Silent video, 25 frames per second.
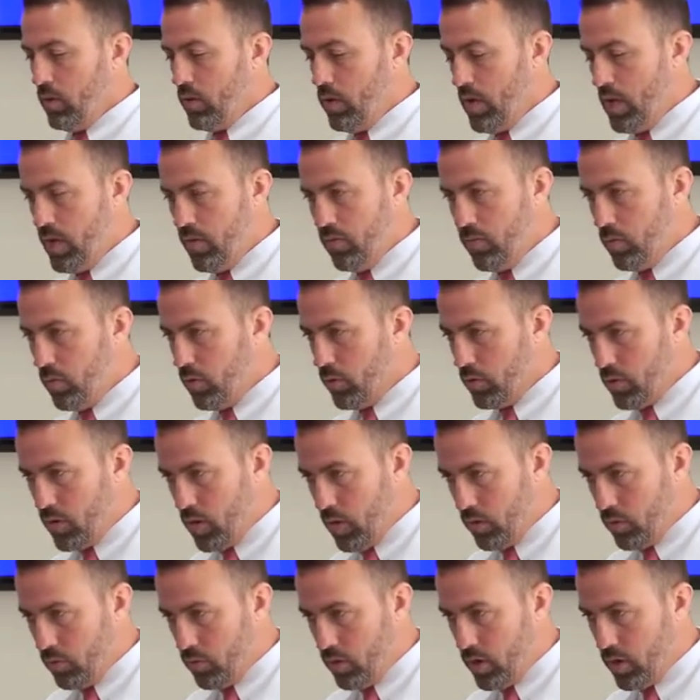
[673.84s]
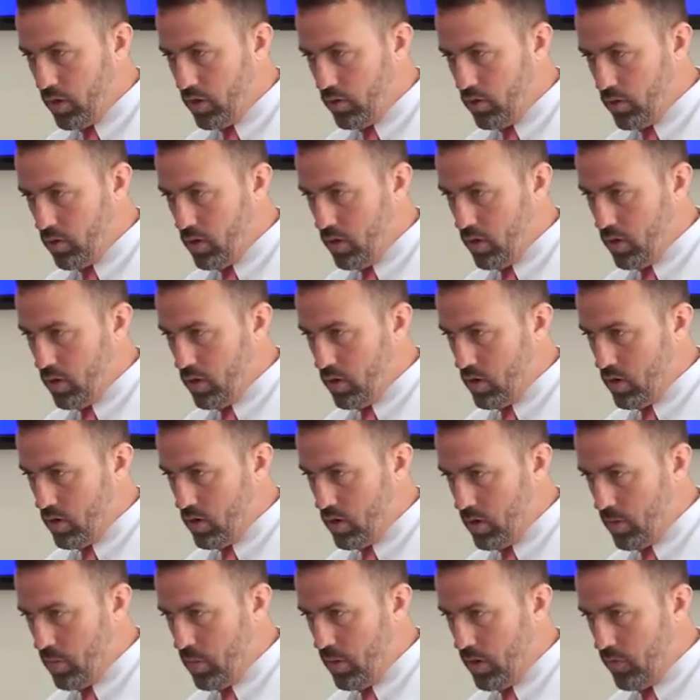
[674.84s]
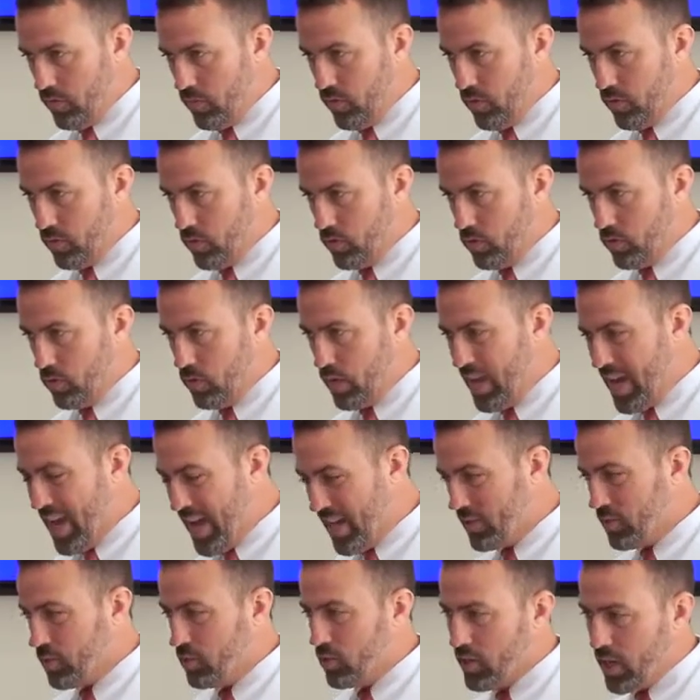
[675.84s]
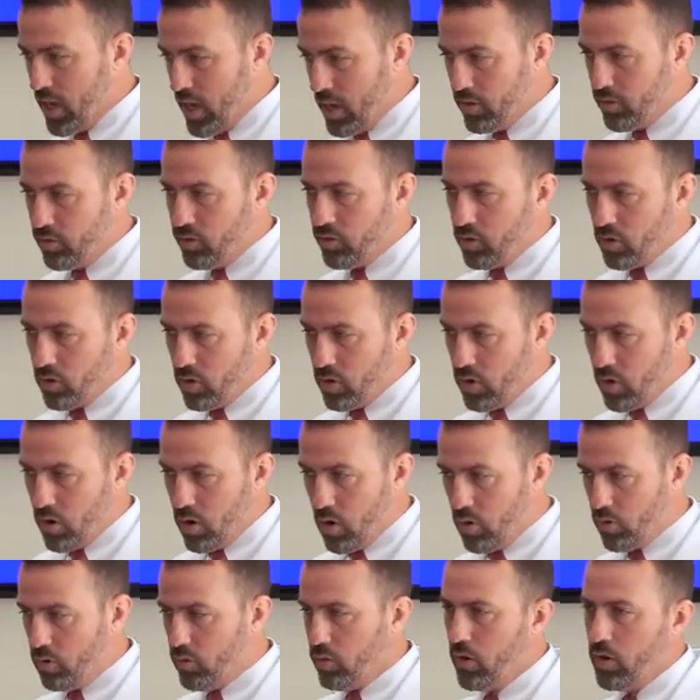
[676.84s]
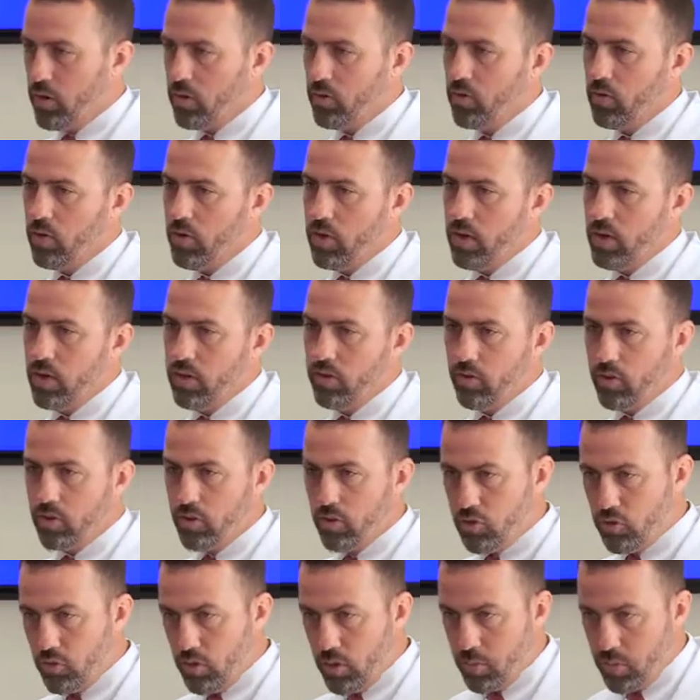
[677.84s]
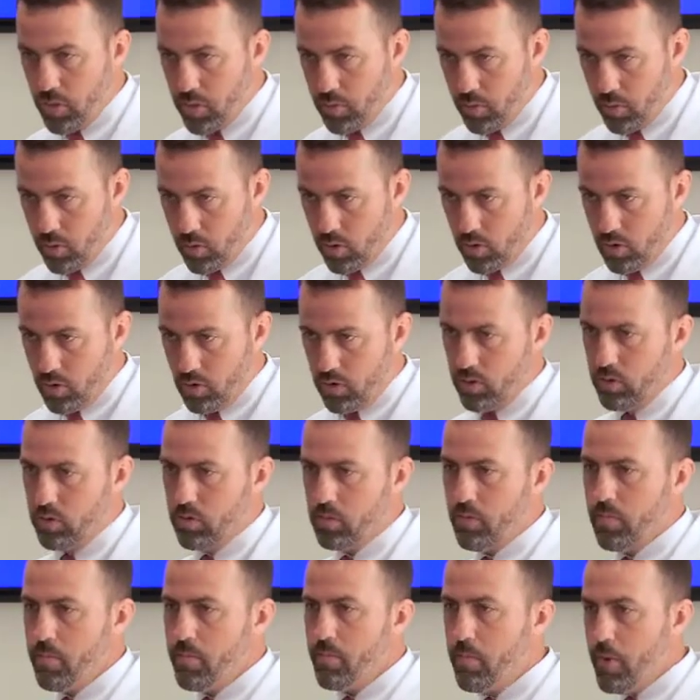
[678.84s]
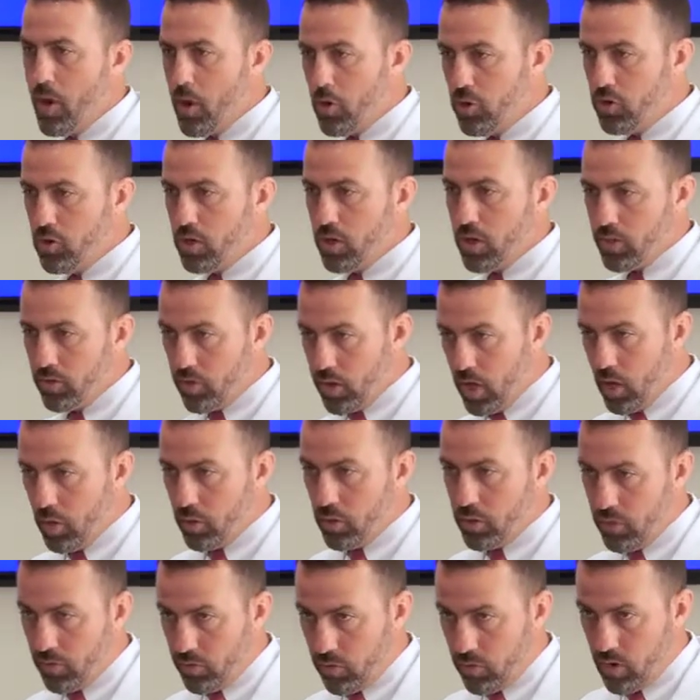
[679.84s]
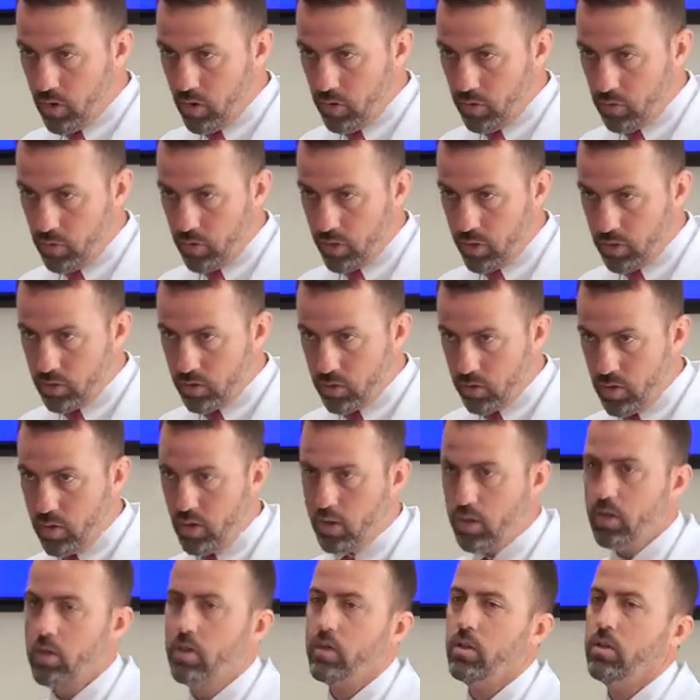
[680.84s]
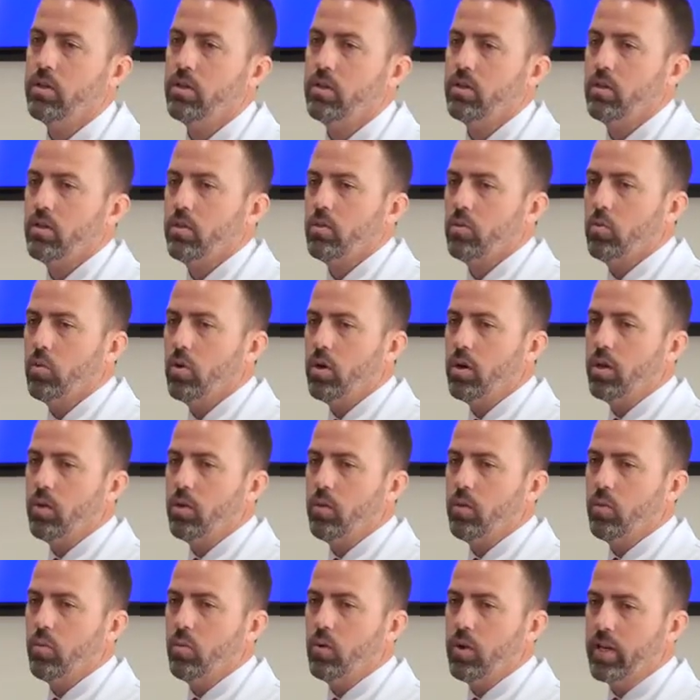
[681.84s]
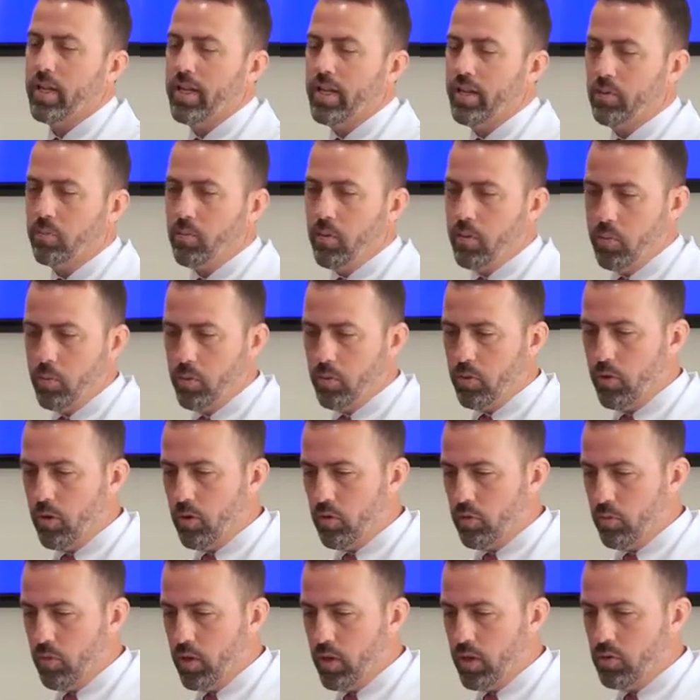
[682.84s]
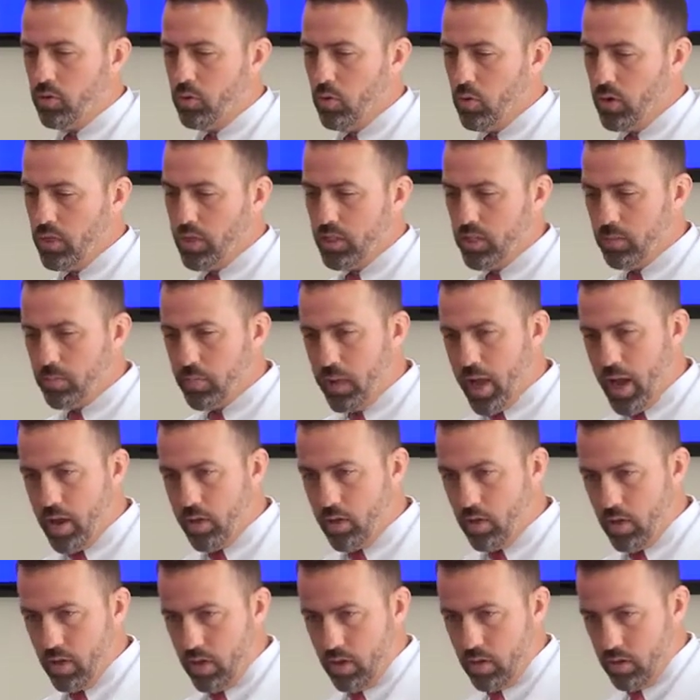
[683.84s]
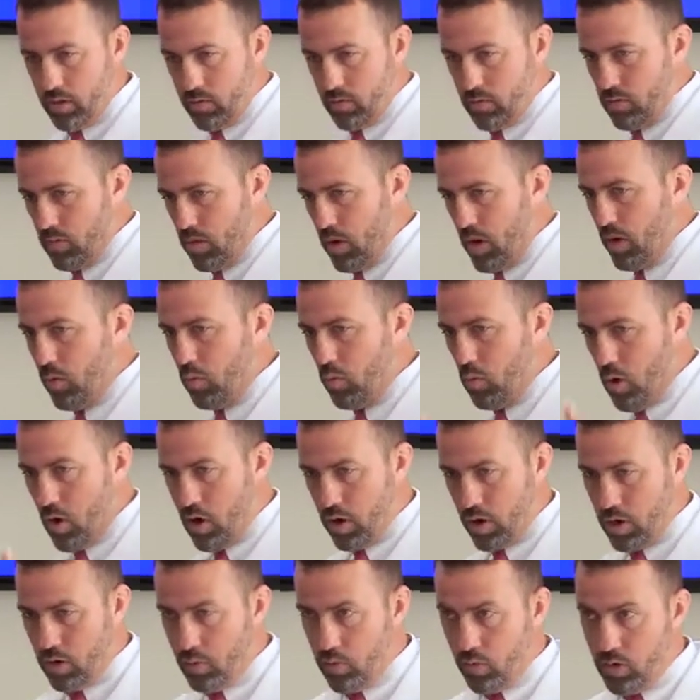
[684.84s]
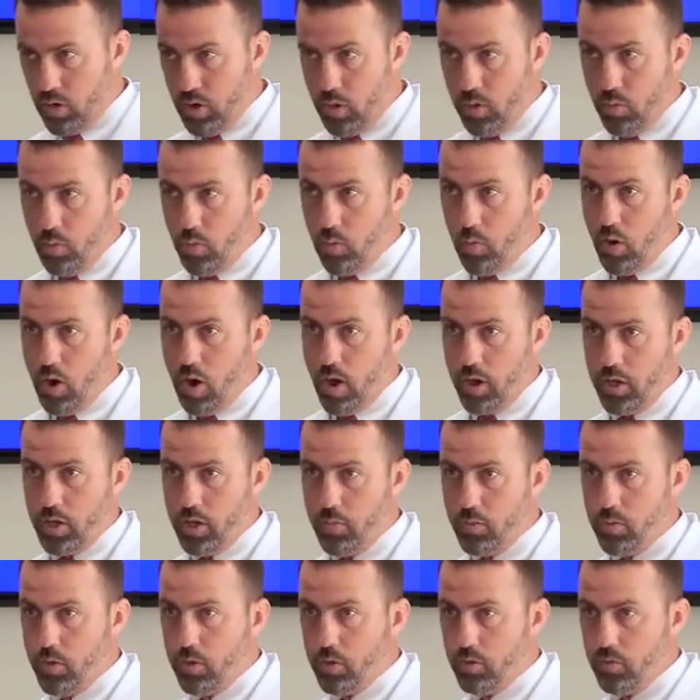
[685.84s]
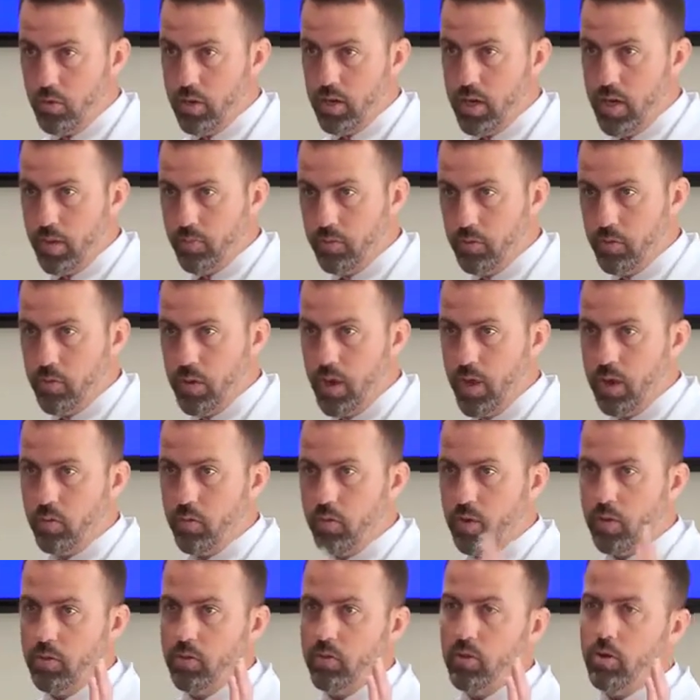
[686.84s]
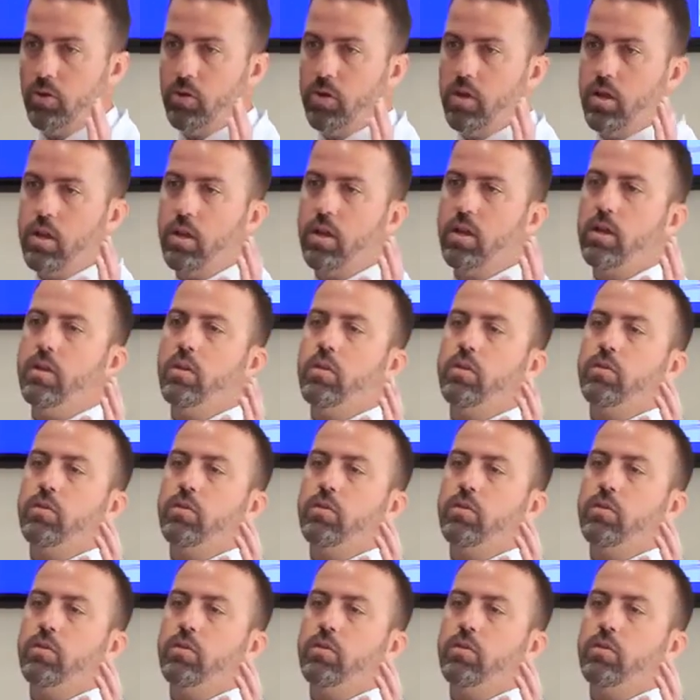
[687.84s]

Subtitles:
even with an arthritic joint, are beneficial. Exercise for an arthritic joint is extremely important. Motion is healthy for an arthritic joint. What gets people with arthritic joints is pounding, right? Walking. When you walk, you put 3 times your body weight through your knee.